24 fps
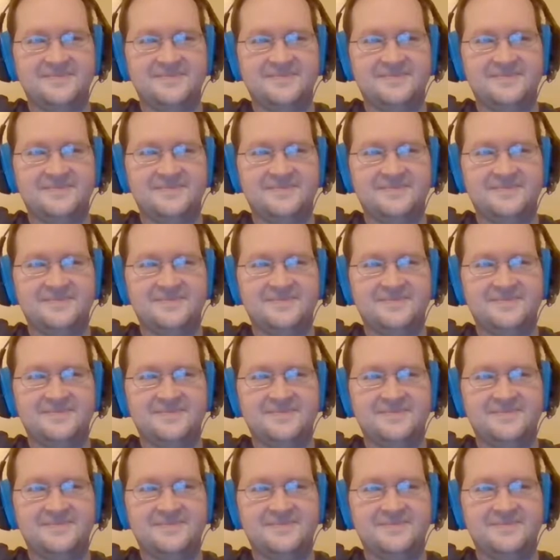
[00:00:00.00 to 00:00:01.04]

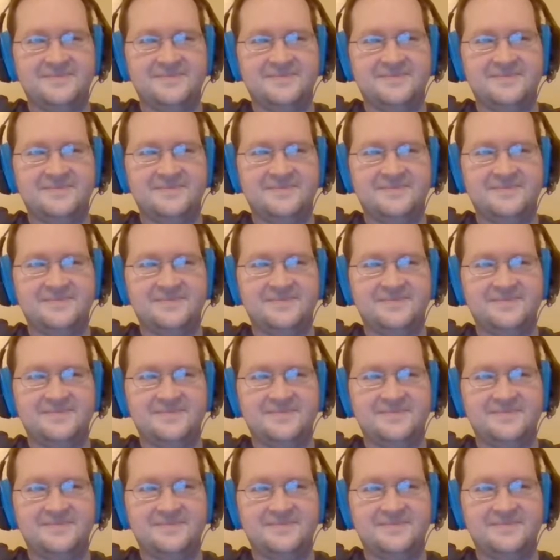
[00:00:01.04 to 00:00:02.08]

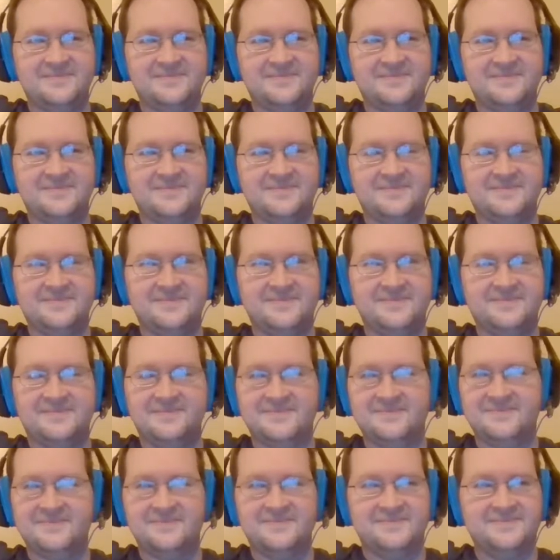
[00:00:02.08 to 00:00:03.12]

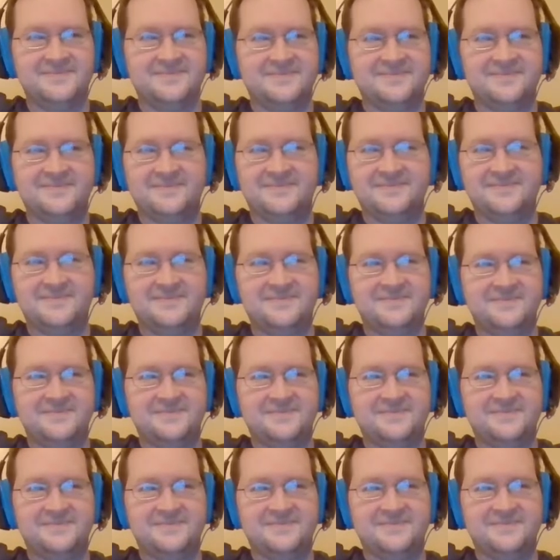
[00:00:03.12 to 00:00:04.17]

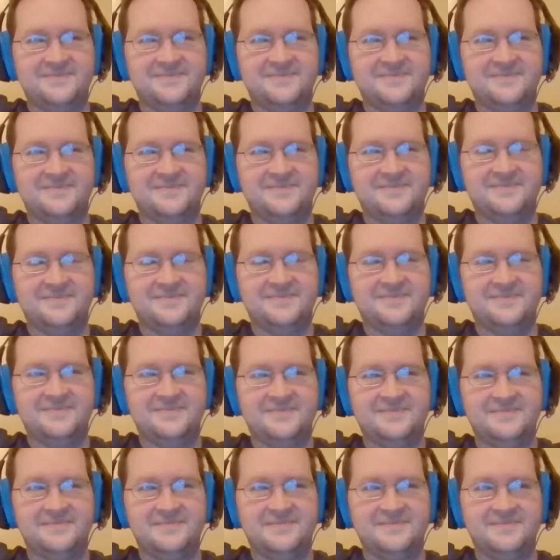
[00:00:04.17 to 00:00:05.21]

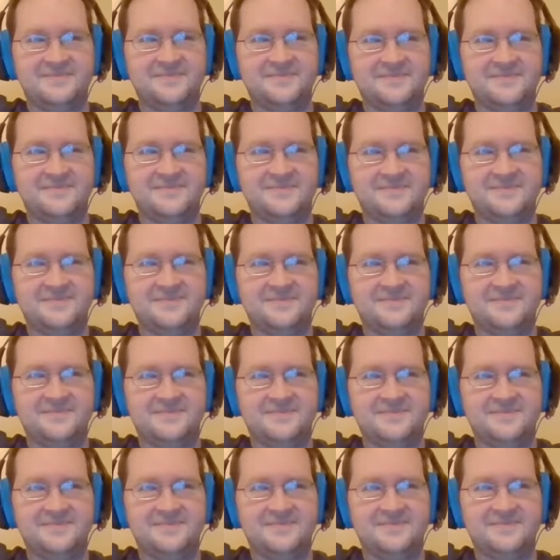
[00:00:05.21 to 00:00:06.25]

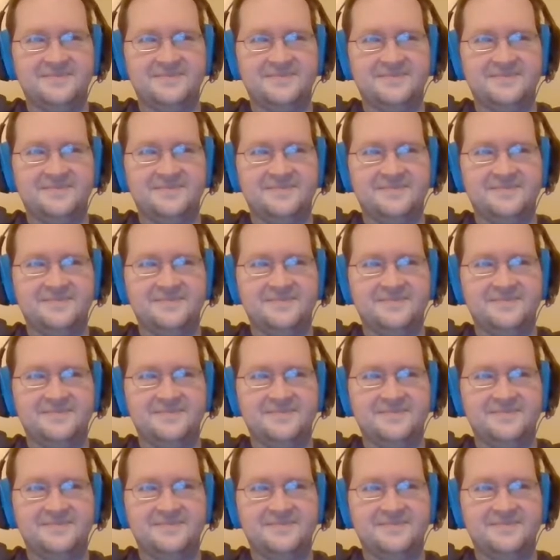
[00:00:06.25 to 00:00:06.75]
No words are spoken by the person on screen.